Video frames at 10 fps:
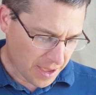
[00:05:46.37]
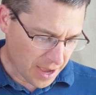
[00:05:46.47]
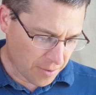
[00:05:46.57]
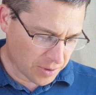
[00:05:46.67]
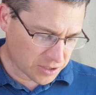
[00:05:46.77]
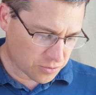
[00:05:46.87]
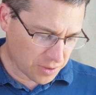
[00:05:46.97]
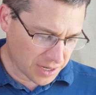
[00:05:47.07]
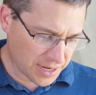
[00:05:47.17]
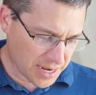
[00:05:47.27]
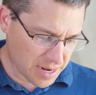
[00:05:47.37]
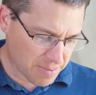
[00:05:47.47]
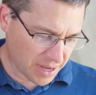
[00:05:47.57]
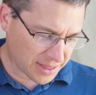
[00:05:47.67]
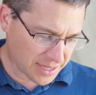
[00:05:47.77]
And what's really neat
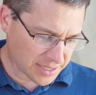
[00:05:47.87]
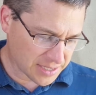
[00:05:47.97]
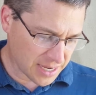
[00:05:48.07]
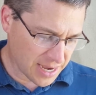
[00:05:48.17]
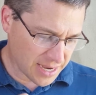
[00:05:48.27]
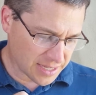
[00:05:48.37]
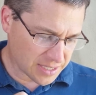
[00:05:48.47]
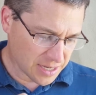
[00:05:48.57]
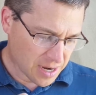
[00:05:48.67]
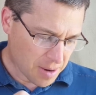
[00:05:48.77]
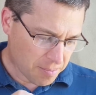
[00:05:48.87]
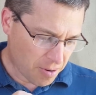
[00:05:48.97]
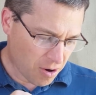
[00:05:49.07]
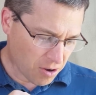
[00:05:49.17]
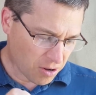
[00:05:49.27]
about this is
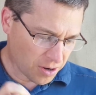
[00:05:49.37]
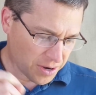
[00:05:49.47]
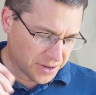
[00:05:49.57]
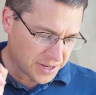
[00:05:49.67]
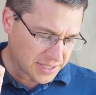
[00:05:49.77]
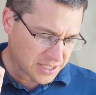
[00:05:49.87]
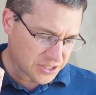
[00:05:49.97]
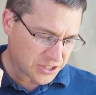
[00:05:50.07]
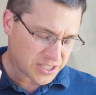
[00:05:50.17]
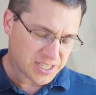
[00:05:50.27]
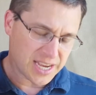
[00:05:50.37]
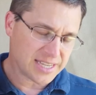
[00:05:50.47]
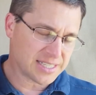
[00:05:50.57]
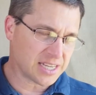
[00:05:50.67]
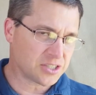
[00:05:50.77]
Paul doesn't just
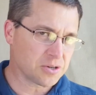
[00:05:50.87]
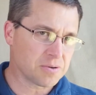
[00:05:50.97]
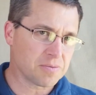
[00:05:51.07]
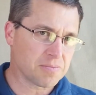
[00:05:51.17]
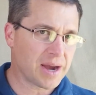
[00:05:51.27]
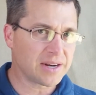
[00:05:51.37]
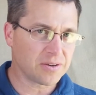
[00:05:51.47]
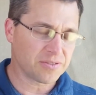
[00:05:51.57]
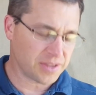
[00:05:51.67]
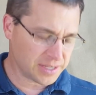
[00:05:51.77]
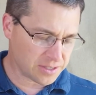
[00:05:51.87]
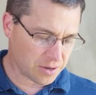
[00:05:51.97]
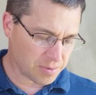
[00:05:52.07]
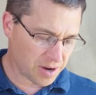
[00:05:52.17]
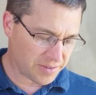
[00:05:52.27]
say, set your mind on things that
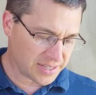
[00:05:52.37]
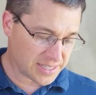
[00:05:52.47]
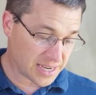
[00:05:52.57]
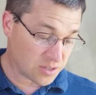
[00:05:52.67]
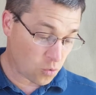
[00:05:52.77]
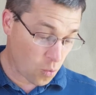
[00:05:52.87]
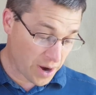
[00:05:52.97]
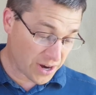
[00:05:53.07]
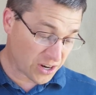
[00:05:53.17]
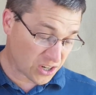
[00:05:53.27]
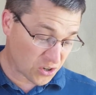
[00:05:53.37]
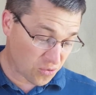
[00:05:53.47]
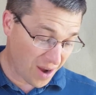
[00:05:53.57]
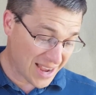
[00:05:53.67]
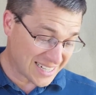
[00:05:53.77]
are above. He says, where
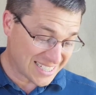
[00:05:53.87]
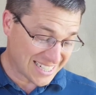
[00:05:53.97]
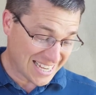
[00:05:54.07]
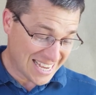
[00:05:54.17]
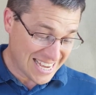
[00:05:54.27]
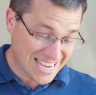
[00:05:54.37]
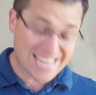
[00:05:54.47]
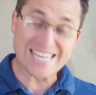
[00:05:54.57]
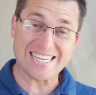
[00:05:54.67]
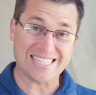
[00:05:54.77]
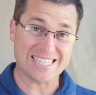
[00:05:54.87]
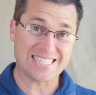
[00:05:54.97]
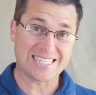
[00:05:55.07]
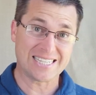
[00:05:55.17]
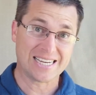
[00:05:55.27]
Christ
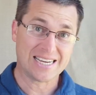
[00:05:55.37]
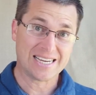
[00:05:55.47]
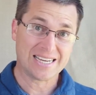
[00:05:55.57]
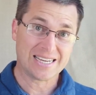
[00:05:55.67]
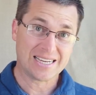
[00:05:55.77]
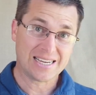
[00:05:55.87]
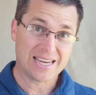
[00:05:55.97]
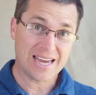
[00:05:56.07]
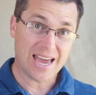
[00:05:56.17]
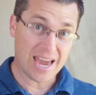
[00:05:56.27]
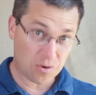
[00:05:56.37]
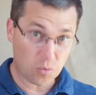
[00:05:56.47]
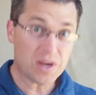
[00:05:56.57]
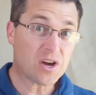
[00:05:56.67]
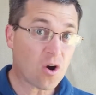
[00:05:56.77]
is,
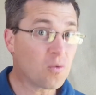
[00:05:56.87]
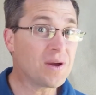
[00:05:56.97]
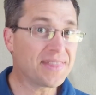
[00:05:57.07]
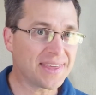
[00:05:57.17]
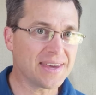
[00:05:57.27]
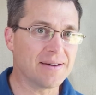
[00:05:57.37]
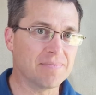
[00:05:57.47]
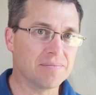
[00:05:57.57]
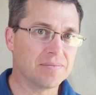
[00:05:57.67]
and we are with him.